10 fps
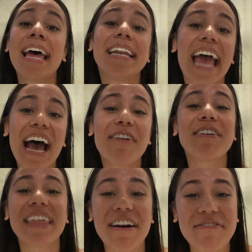Now
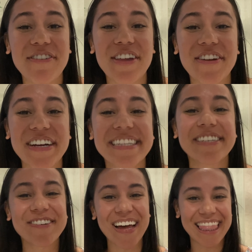without further
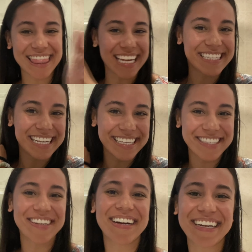ado, let's get
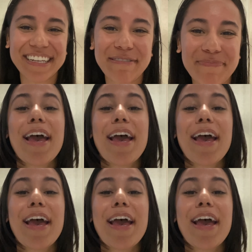started.